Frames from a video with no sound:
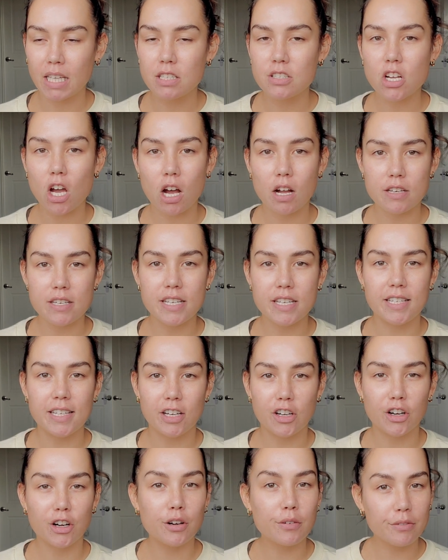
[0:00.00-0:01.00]
Tati did
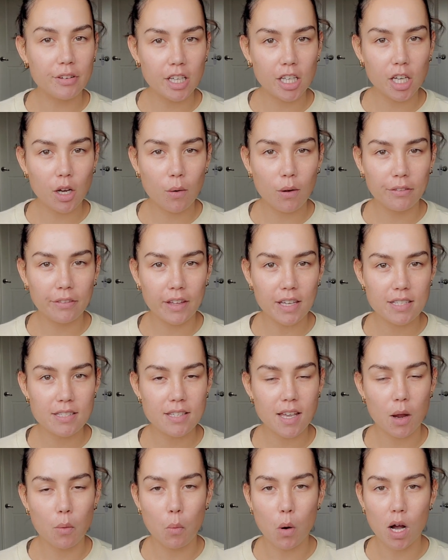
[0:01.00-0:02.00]
her video on this,
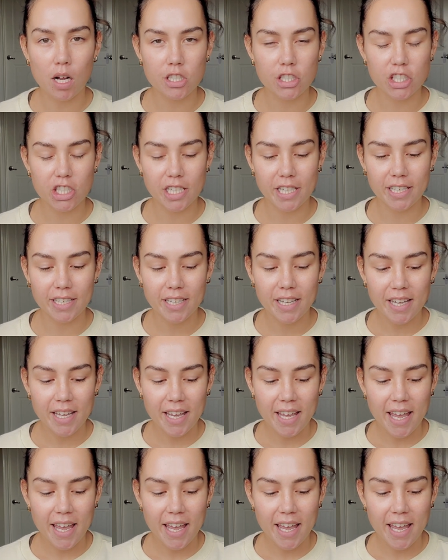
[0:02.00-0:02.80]
I watched it